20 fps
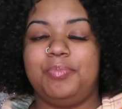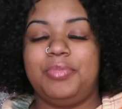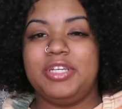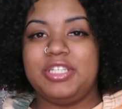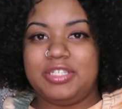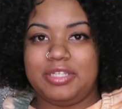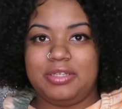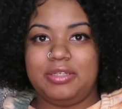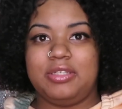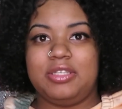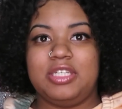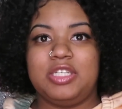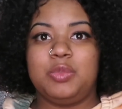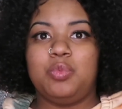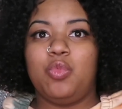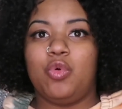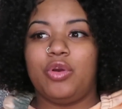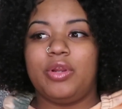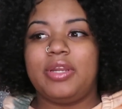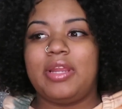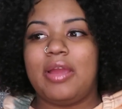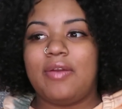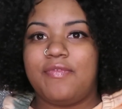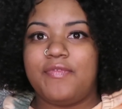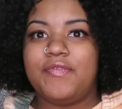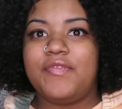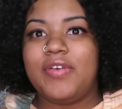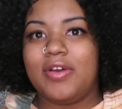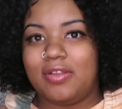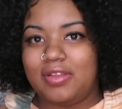bitch, this morning I
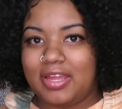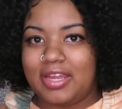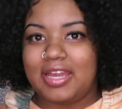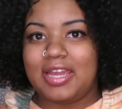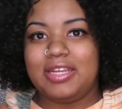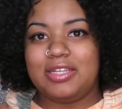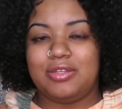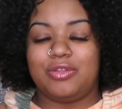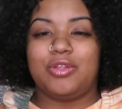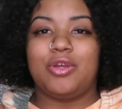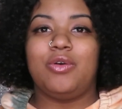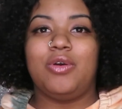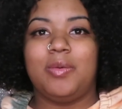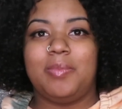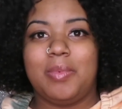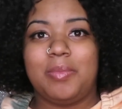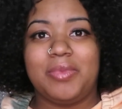felt like I had to throw up.